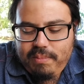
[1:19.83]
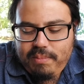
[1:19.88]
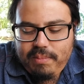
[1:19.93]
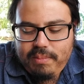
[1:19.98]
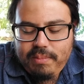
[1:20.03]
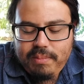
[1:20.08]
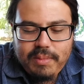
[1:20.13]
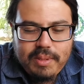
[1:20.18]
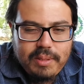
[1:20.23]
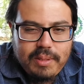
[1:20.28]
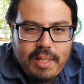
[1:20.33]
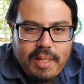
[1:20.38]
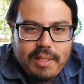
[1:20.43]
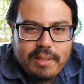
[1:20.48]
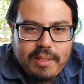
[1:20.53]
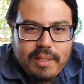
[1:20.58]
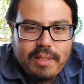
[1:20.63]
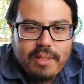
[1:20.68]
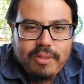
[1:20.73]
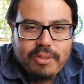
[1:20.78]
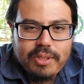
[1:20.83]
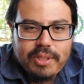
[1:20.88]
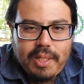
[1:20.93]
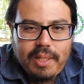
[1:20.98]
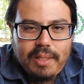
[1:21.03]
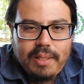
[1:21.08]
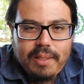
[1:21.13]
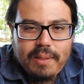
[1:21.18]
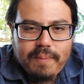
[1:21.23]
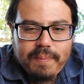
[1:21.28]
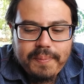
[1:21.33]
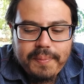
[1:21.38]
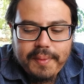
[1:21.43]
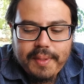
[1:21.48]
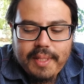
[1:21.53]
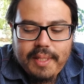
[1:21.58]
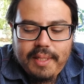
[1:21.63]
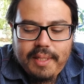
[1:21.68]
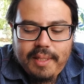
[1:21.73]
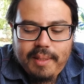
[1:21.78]
that it's a little shady.
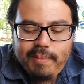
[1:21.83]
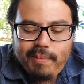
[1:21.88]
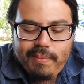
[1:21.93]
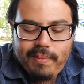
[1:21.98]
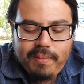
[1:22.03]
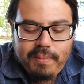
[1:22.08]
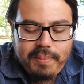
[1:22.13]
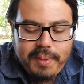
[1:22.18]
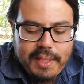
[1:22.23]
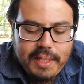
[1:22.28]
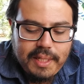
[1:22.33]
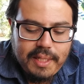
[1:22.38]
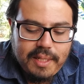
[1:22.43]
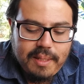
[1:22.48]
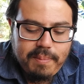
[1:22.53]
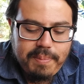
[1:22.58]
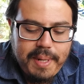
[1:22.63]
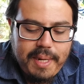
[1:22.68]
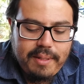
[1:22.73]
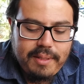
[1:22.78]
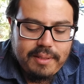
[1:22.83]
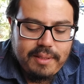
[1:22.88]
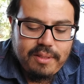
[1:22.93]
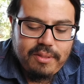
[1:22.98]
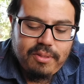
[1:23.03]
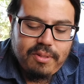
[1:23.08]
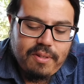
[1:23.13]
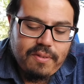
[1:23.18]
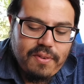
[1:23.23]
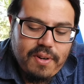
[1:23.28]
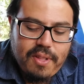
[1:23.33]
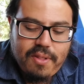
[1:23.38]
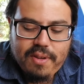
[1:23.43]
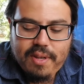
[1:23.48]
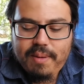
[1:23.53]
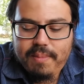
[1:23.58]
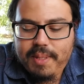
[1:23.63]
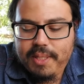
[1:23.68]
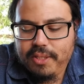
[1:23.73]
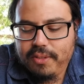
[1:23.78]
But in comparison to Alfredo
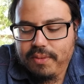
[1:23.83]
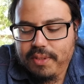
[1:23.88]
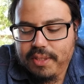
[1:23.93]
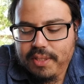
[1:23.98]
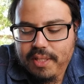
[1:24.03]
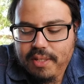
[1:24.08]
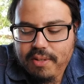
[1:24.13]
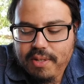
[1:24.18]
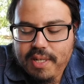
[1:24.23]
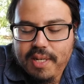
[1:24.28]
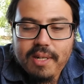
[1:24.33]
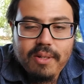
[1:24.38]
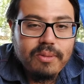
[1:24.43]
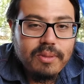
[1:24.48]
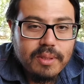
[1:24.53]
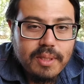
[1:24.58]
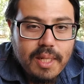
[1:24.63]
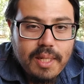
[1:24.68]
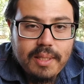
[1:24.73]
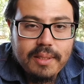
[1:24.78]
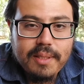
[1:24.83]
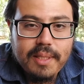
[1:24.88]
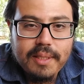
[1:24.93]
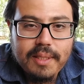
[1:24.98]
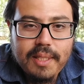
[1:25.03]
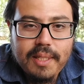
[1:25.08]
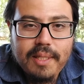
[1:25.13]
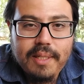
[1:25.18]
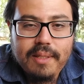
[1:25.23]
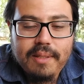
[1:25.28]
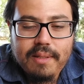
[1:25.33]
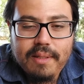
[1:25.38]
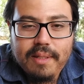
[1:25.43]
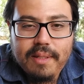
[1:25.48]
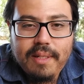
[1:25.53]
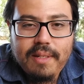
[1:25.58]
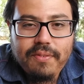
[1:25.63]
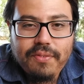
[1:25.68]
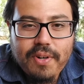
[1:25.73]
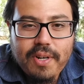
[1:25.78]
Camacho versus Lorena Gonzalez, I think
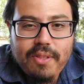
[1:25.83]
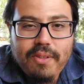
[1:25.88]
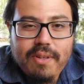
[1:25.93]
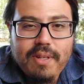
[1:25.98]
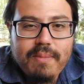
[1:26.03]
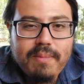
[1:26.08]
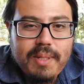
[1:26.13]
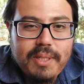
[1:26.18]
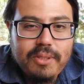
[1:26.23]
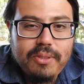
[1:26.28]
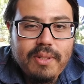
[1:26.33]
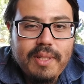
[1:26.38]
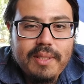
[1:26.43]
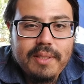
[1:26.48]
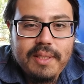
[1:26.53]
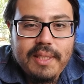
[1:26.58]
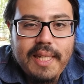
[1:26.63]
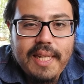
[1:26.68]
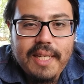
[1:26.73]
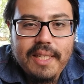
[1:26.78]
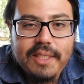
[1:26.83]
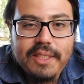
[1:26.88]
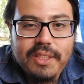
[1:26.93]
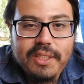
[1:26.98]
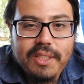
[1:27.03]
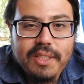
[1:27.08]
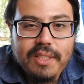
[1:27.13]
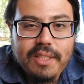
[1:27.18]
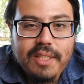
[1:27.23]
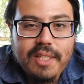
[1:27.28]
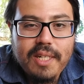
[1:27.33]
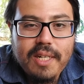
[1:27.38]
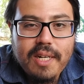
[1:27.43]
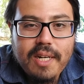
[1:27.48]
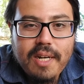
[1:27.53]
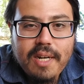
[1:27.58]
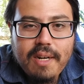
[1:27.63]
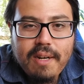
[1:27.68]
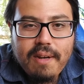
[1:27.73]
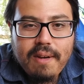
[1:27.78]
Alfredo Camacho has the edge here.
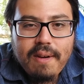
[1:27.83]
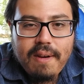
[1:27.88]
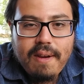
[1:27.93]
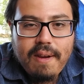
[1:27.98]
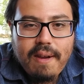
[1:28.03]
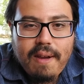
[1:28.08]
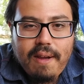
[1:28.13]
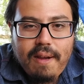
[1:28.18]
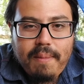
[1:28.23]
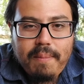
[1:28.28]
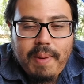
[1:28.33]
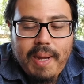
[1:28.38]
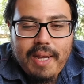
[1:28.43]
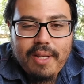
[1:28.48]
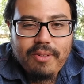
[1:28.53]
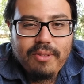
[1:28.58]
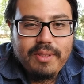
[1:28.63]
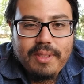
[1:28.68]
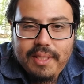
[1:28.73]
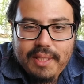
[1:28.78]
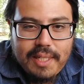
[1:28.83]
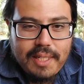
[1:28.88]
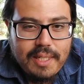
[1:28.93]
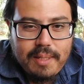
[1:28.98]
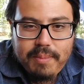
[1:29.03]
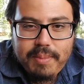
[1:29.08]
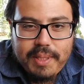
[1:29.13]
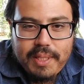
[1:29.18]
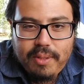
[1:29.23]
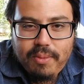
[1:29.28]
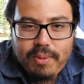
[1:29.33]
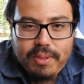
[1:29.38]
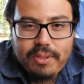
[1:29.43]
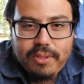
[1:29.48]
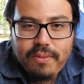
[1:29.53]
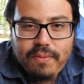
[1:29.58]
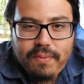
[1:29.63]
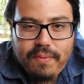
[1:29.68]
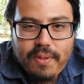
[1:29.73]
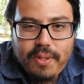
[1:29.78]
I don't think anybody wants
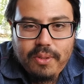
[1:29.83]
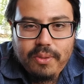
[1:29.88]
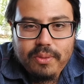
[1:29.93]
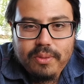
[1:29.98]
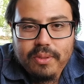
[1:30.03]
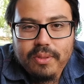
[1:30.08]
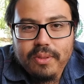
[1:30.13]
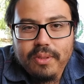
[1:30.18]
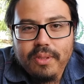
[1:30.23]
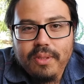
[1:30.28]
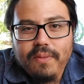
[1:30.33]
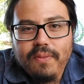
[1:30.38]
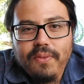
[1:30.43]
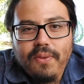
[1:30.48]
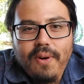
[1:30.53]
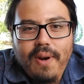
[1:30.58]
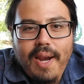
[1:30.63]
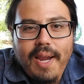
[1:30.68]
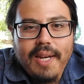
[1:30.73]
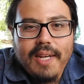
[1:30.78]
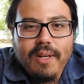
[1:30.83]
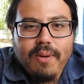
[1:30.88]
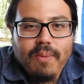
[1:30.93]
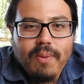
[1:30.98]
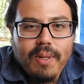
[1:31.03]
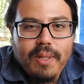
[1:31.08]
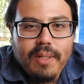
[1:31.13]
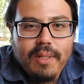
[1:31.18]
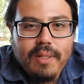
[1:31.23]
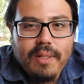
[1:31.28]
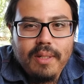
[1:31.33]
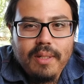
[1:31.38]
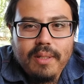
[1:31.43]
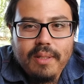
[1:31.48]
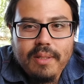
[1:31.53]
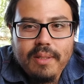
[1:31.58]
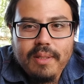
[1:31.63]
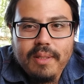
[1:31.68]
to vote for anyone